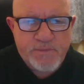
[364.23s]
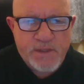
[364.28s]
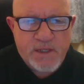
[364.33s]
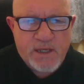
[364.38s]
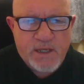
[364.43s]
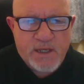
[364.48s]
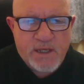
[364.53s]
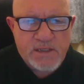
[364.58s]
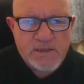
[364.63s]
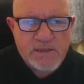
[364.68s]

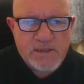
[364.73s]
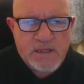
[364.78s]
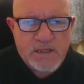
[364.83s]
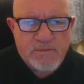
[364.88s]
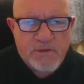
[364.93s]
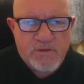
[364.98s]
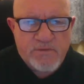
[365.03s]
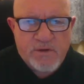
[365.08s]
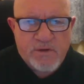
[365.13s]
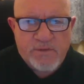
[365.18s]
And it's game
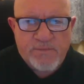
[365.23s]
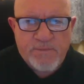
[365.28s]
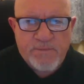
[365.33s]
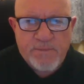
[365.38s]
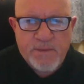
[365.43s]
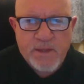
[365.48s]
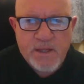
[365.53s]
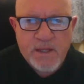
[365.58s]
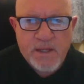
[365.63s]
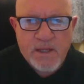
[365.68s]
over.
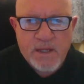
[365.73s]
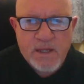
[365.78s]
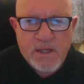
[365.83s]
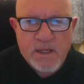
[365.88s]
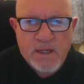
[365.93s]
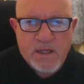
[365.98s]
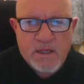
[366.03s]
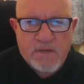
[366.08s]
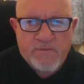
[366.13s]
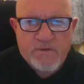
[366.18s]

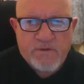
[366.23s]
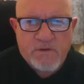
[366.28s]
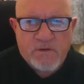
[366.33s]
I've got a